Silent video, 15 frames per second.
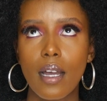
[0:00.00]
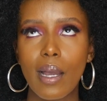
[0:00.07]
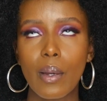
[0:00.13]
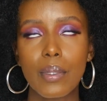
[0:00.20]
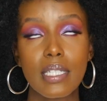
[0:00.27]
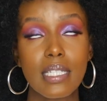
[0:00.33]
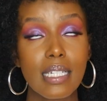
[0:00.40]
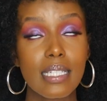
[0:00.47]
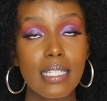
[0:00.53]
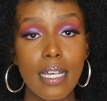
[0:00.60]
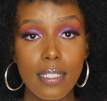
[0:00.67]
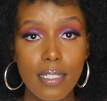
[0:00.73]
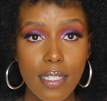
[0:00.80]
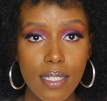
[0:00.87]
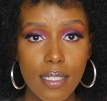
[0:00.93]
our
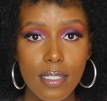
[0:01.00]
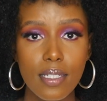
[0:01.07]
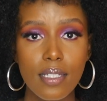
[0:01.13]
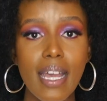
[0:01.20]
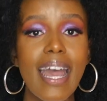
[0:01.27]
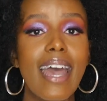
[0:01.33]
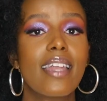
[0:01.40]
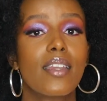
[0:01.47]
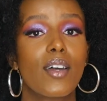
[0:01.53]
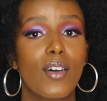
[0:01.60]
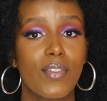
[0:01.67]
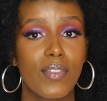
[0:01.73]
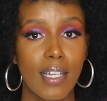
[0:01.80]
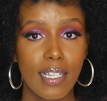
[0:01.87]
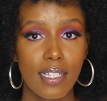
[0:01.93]
successes and
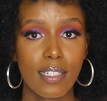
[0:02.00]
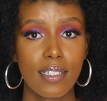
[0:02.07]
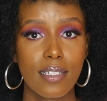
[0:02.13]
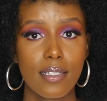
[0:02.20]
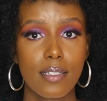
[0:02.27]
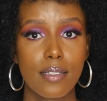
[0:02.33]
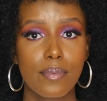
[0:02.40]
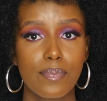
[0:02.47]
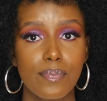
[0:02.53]
our failures.